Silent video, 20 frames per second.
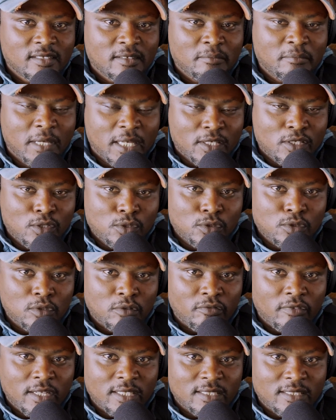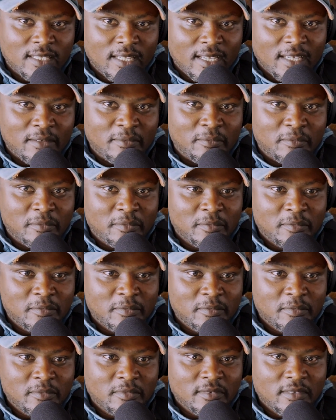make use of that time.
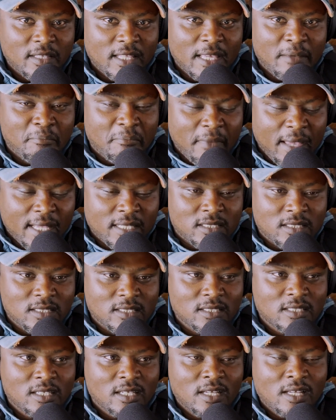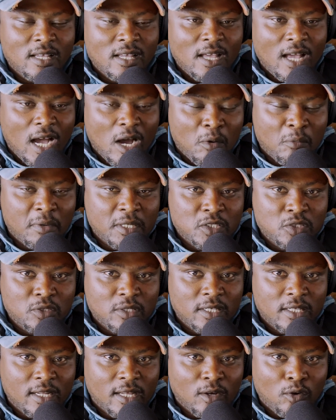Imagine how much
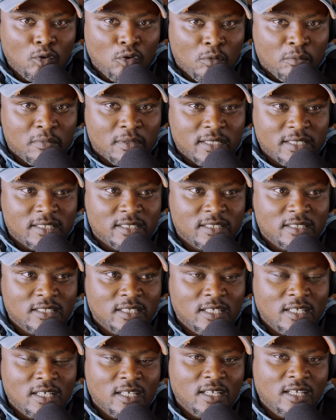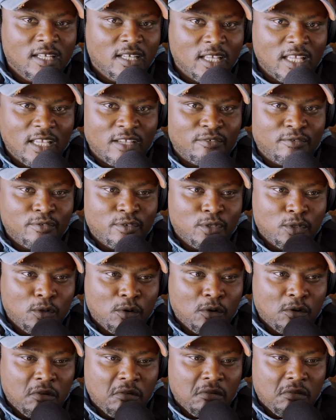you can accomplish if
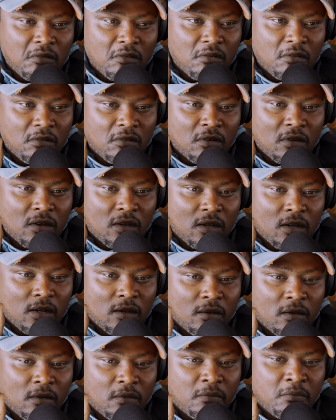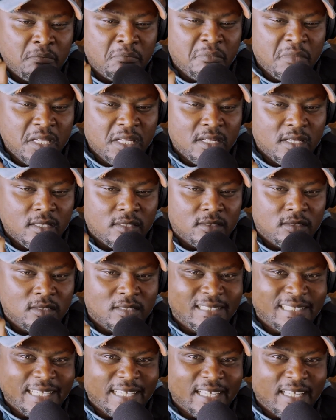your minute,
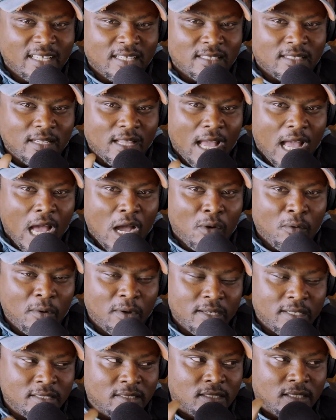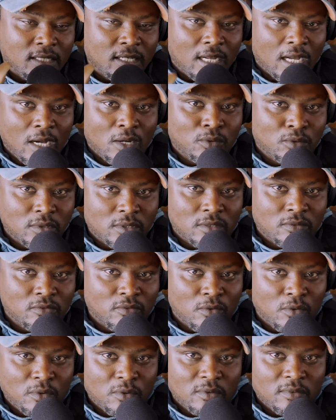second, hour is accounted
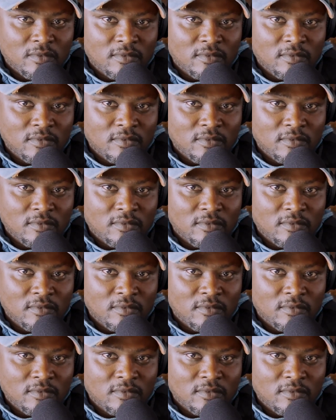for.